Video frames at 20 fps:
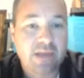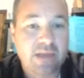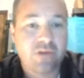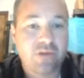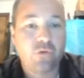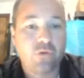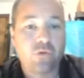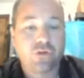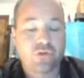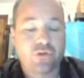can
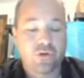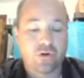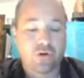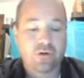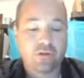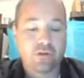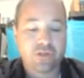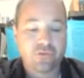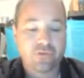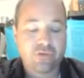do a
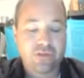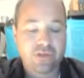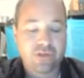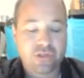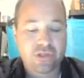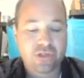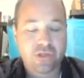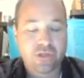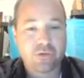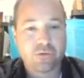journal entry that
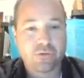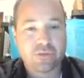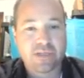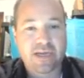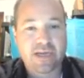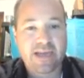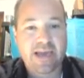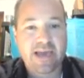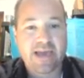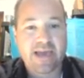shows
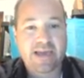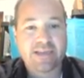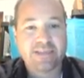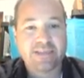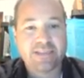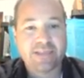I had